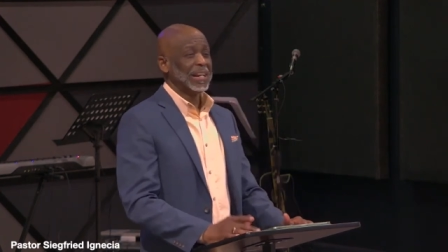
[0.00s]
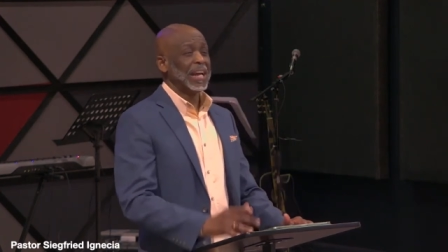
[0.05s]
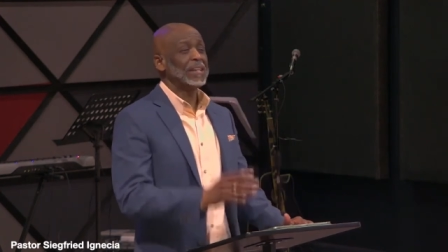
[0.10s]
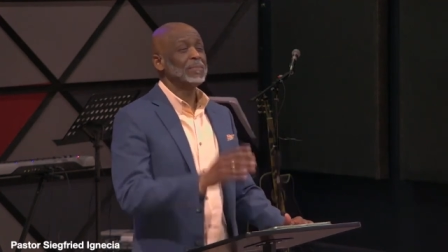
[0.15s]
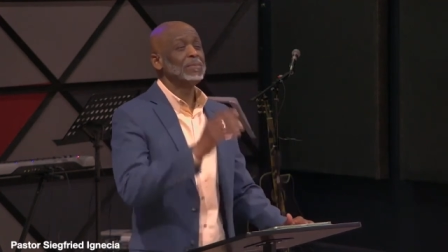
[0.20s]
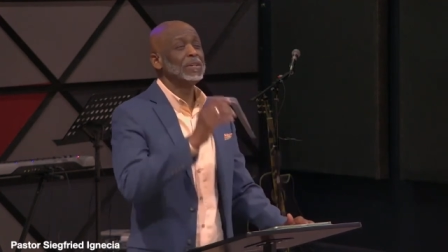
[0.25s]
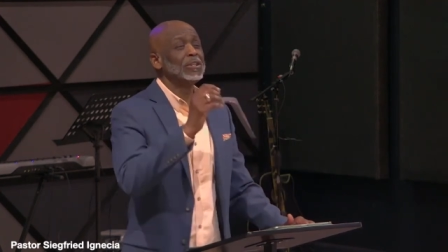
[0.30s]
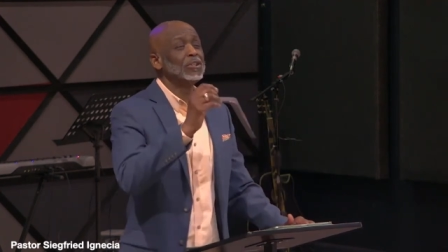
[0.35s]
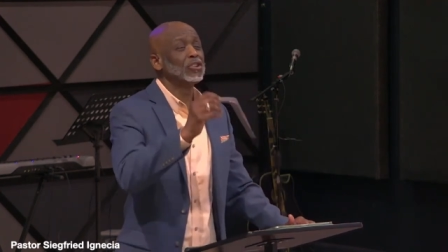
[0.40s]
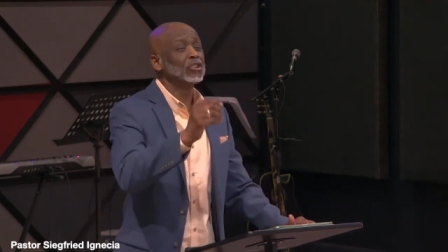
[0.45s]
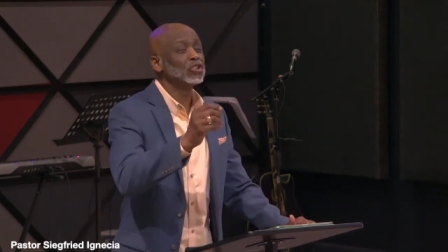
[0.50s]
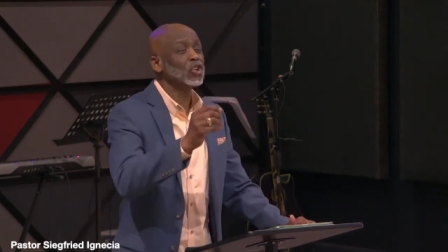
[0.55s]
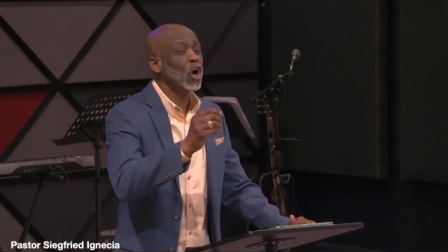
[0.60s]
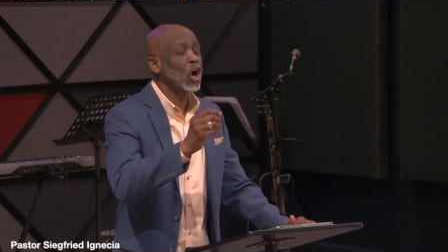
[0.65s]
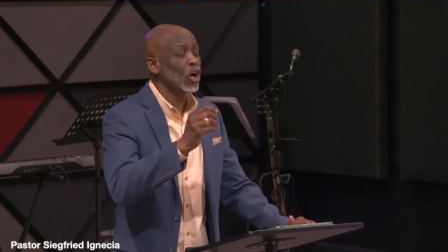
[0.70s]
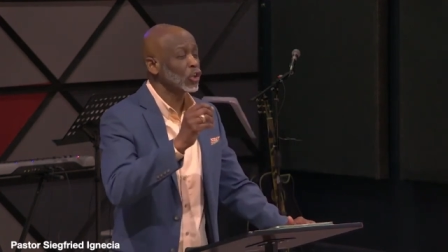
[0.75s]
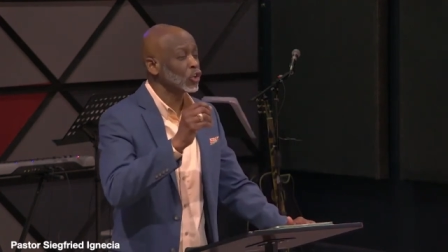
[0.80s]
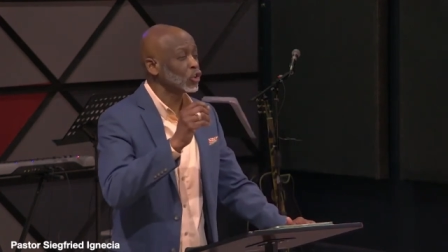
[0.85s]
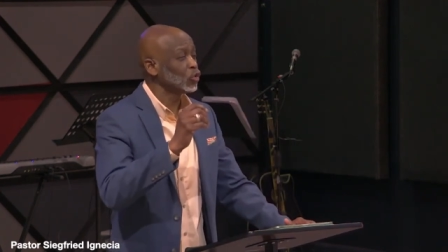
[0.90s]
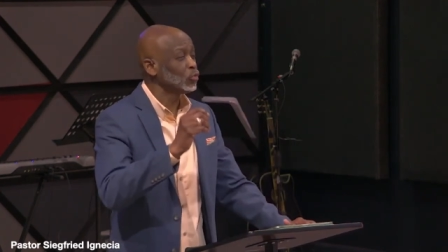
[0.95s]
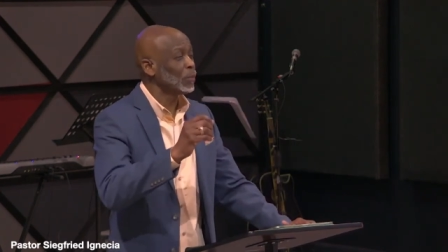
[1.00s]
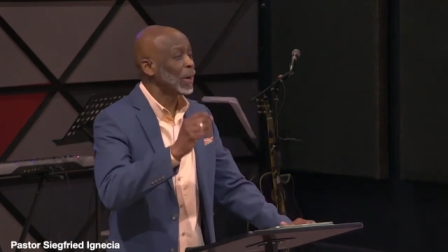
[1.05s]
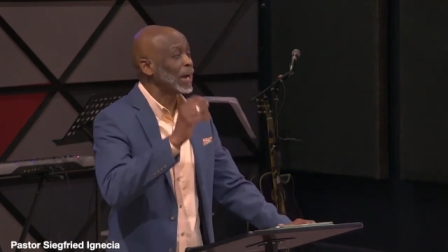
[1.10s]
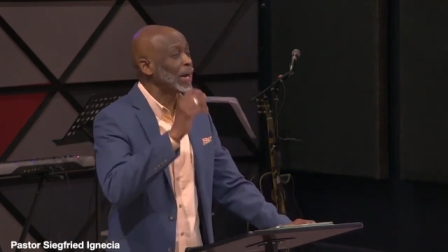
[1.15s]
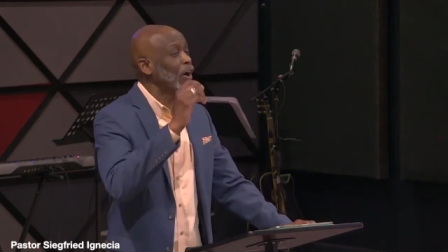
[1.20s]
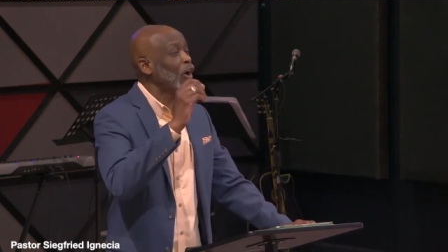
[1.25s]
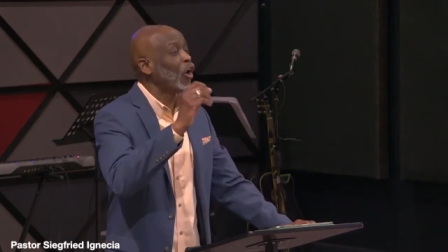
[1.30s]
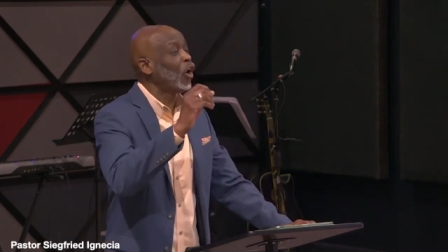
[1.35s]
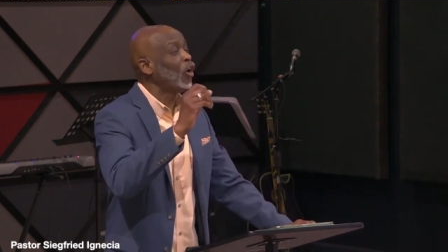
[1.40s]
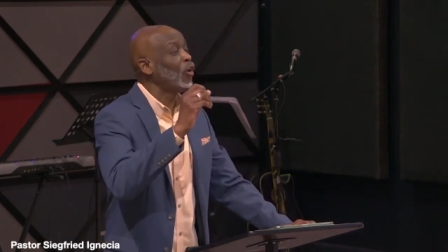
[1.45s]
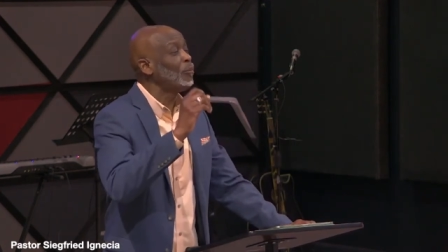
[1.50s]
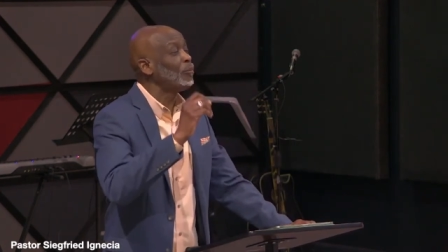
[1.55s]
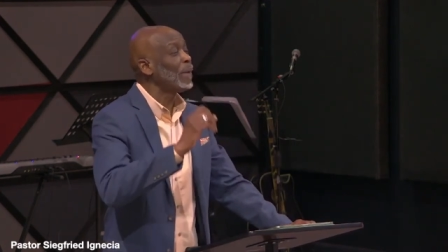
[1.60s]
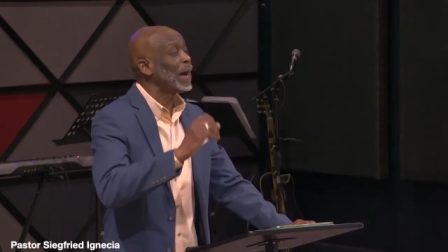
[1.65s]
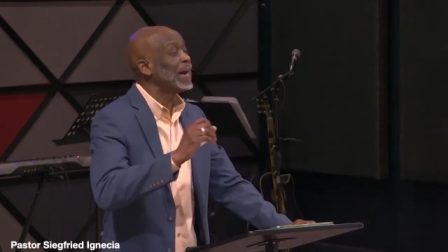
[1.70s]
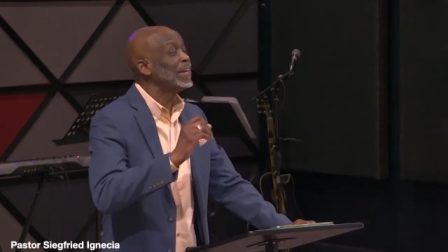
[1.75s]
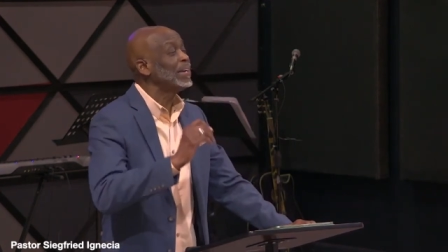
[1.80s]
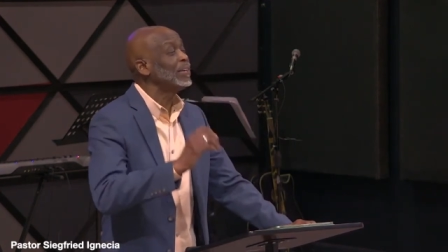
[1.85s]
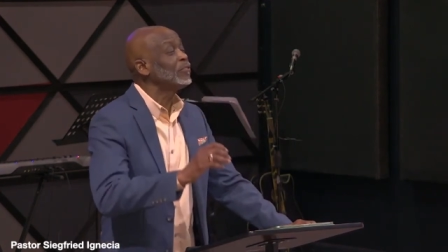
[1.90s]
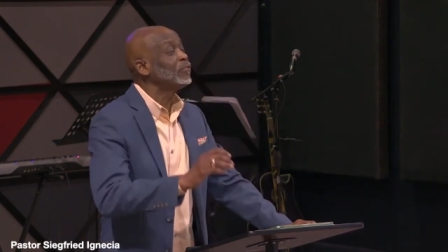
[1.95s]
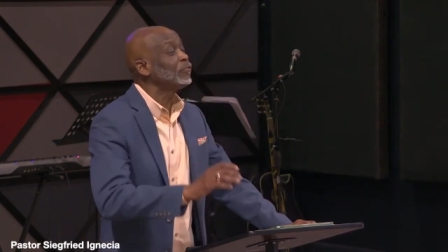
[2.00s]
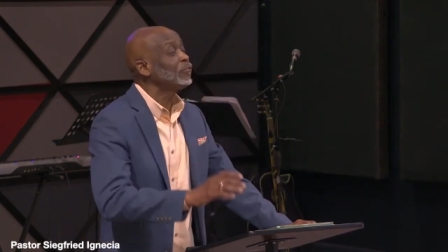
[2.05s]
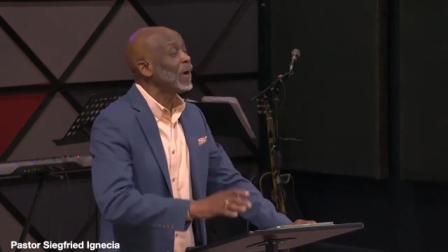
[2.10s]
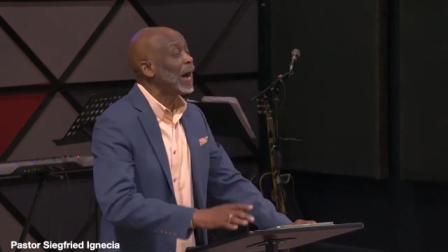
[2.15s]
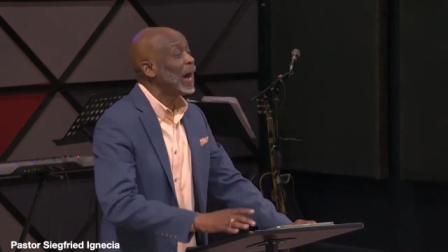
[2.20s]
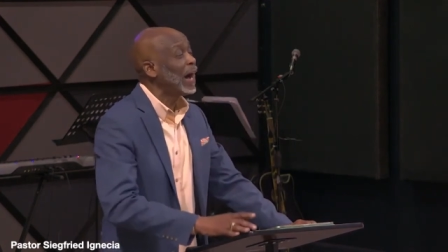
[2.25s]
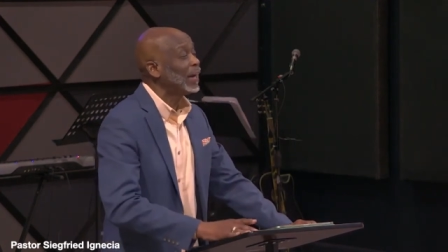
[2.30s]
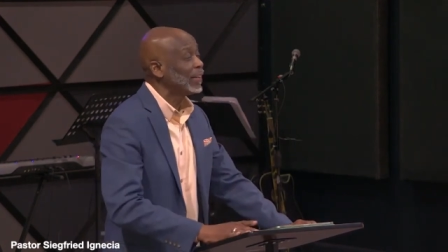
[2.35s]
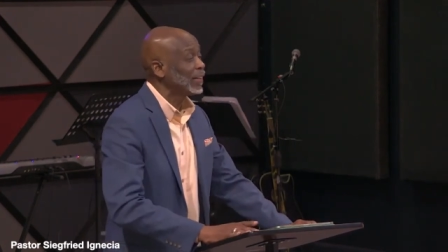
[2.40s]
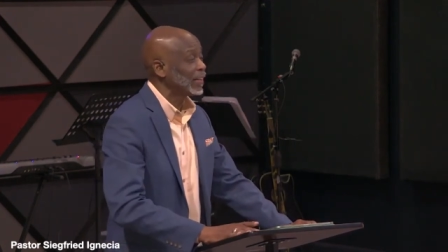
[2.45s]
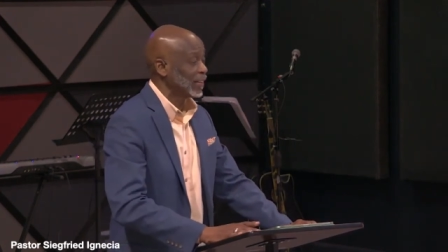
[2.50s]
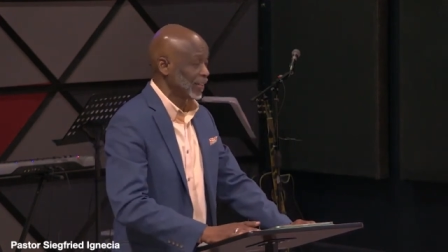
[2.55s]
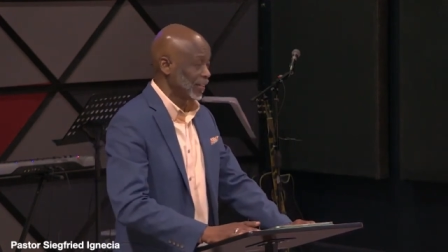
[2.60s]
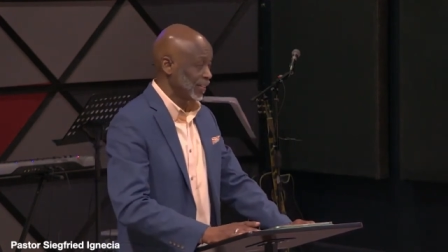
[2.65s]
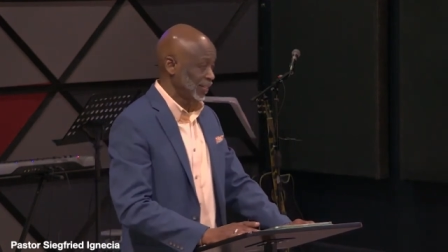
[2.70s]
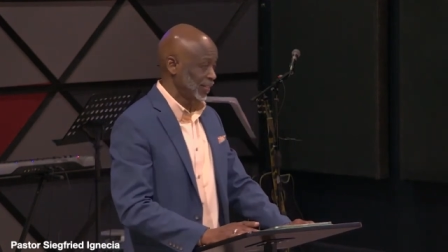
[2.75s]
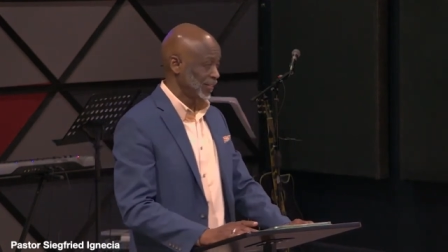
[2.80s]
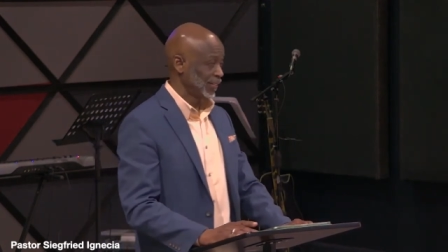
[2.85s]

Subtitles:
Let me talk to my Almighty Father.